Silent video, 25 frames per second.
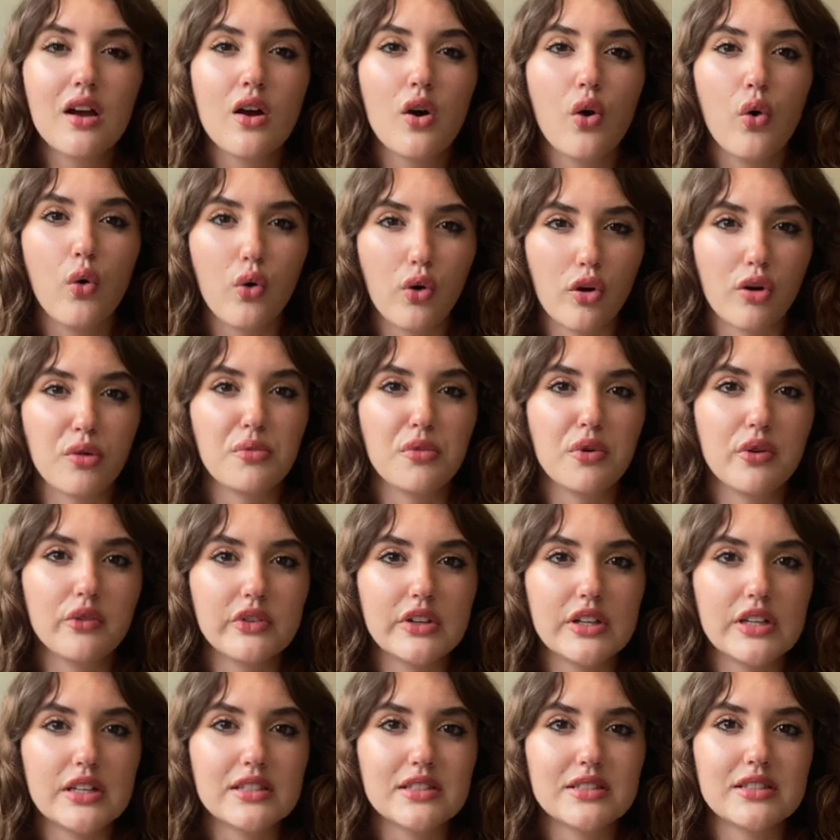horror
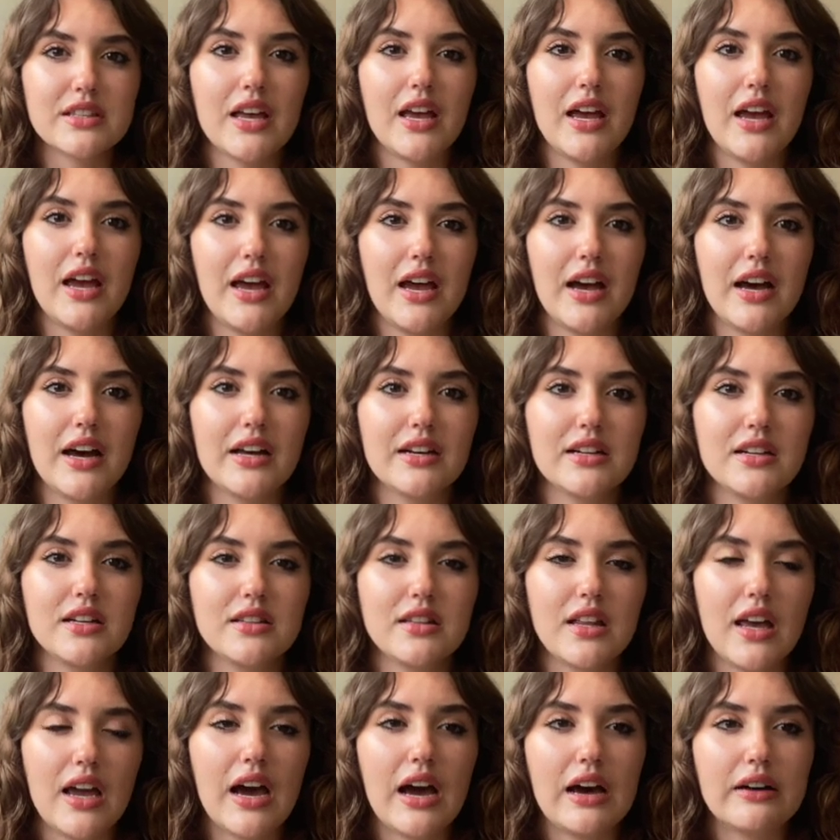movies, and
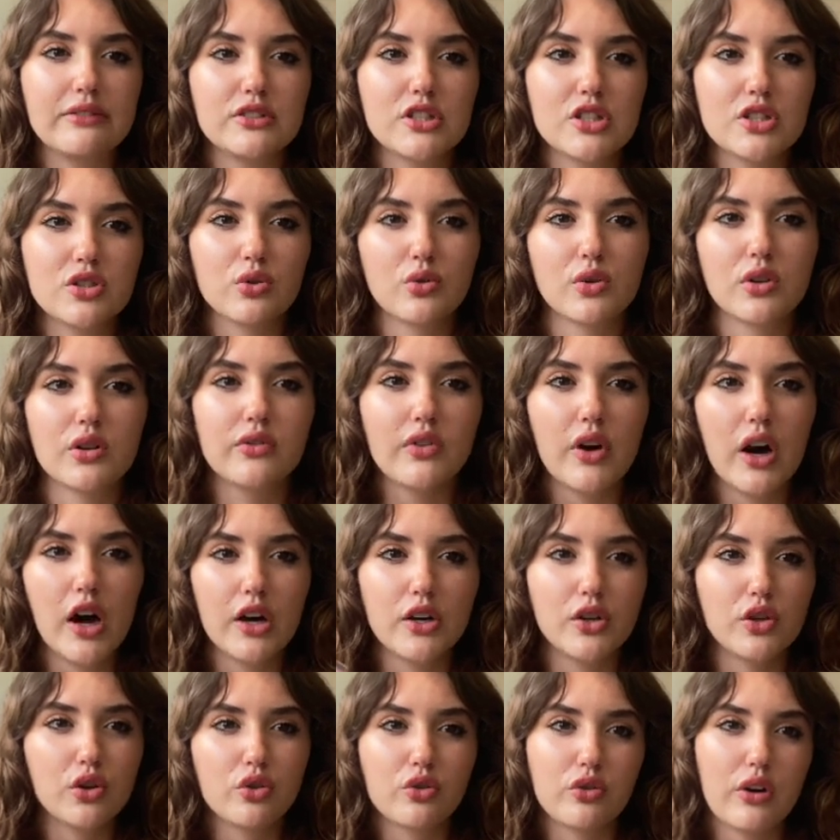they have this sort of
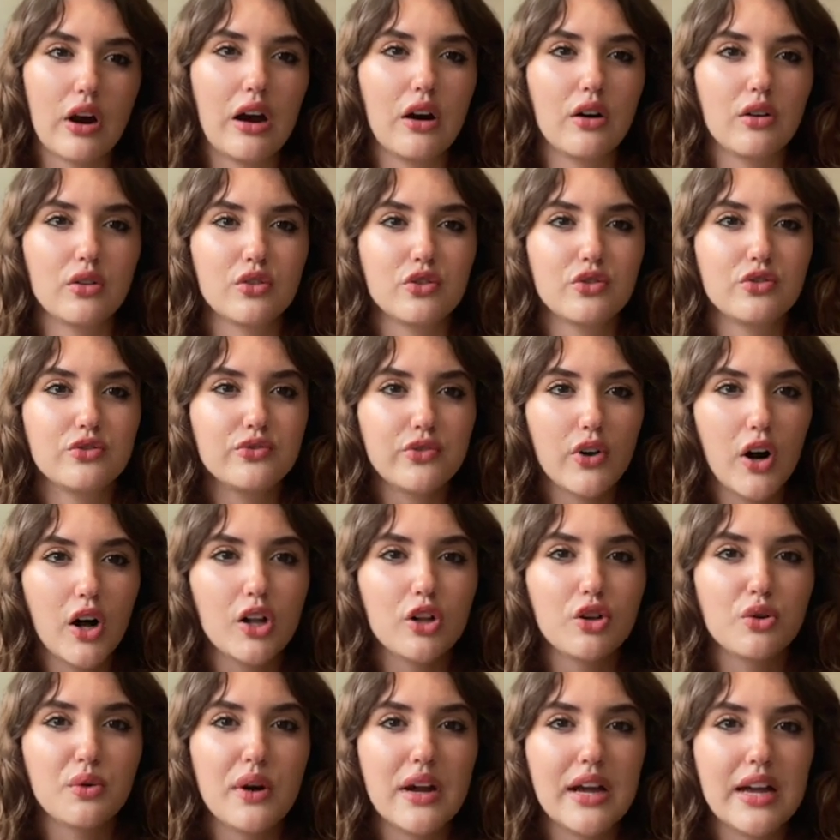underground
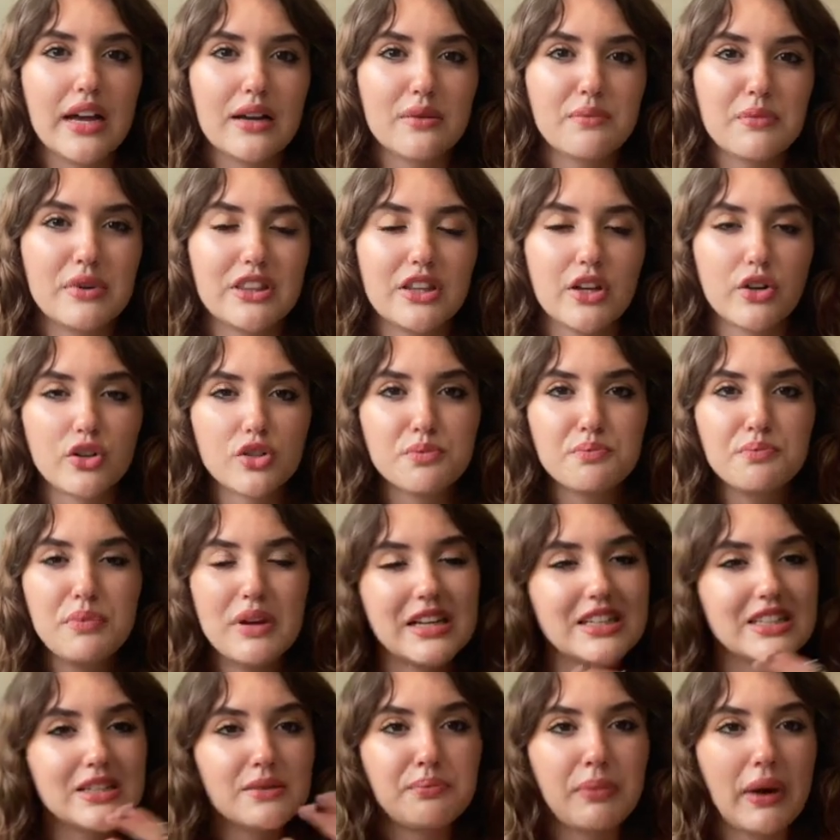following, but there's
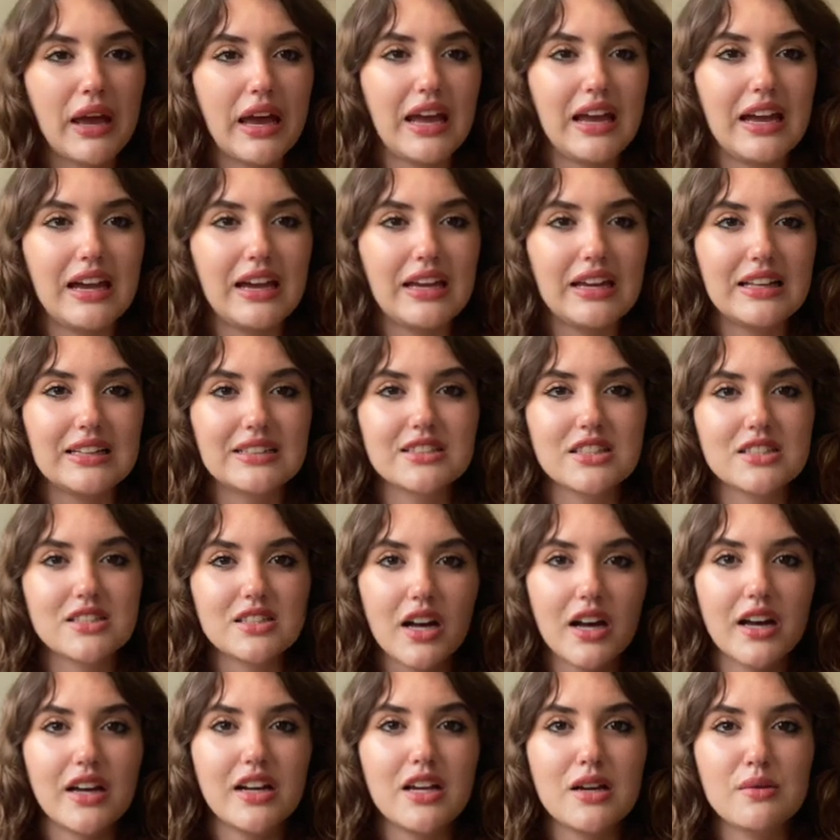big debate in
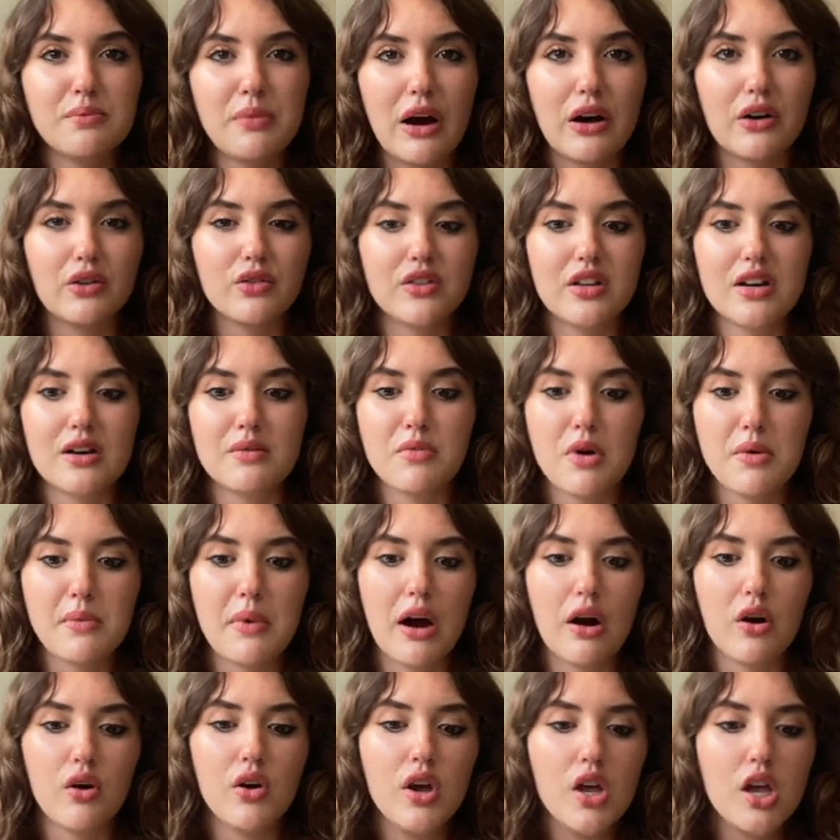society about them,
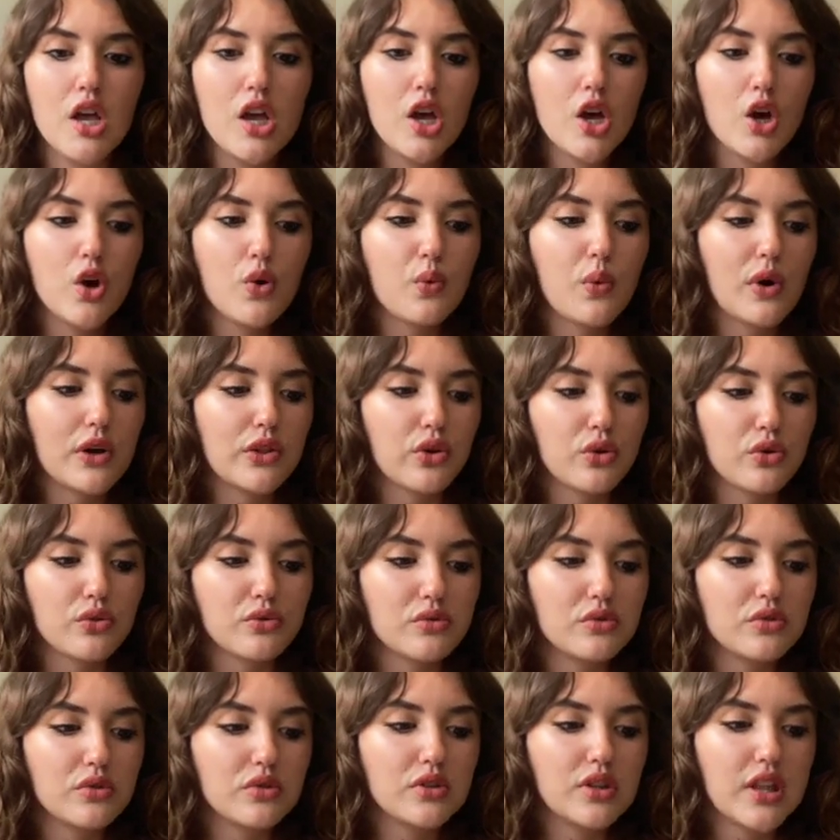about whether
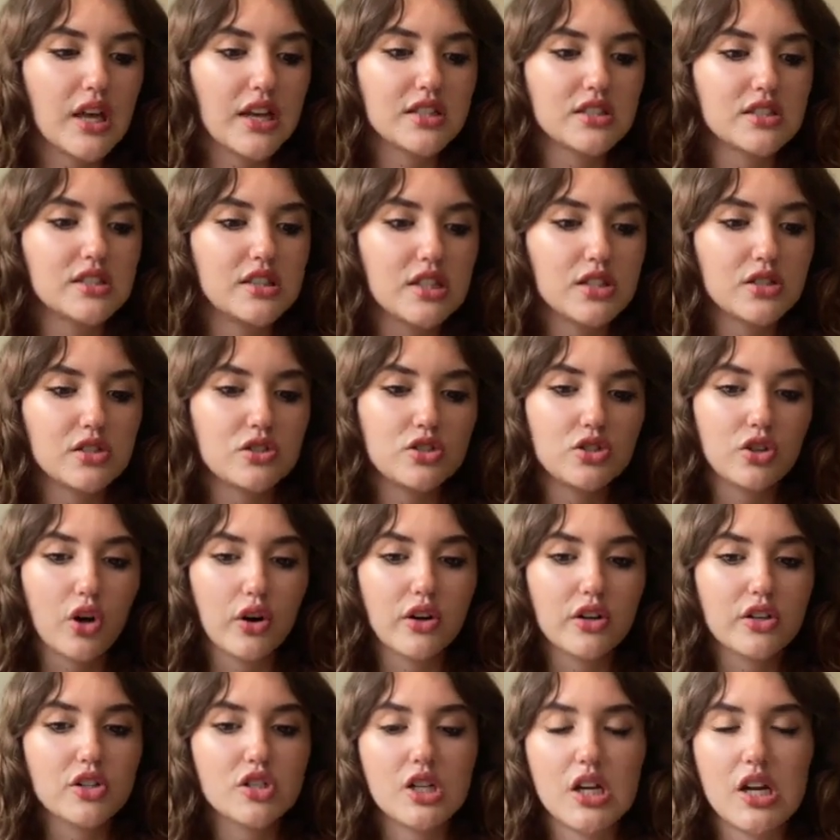things this
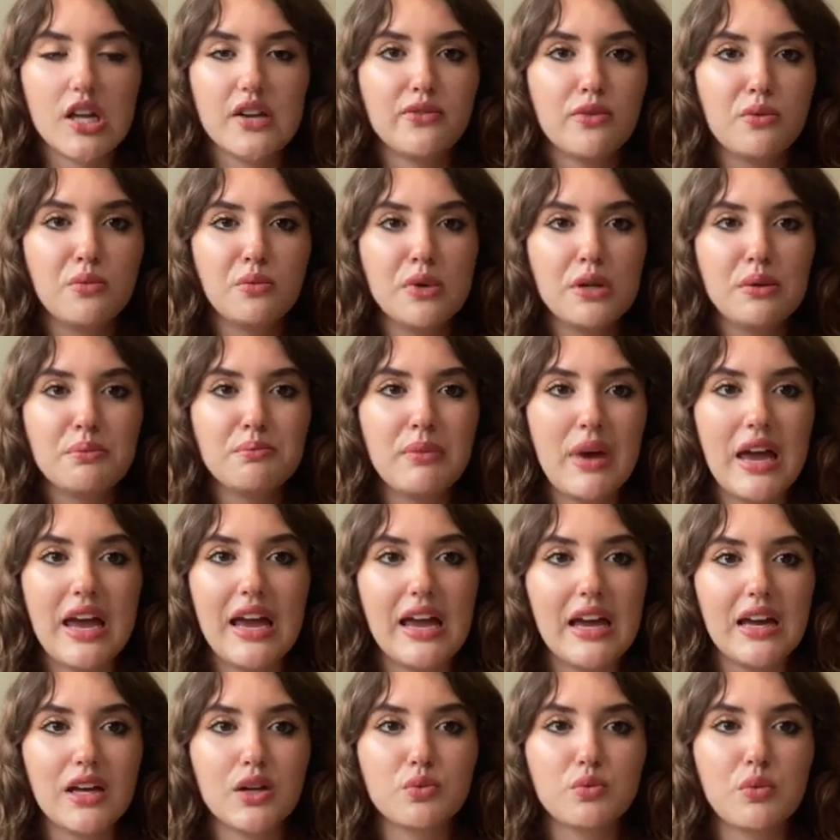dark should even be
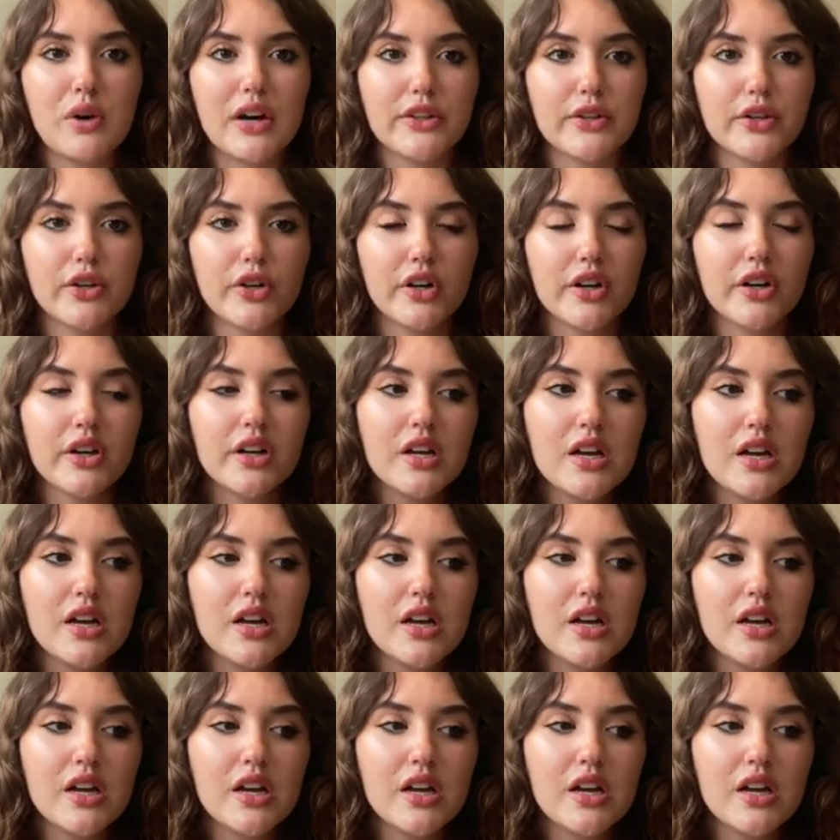made, whether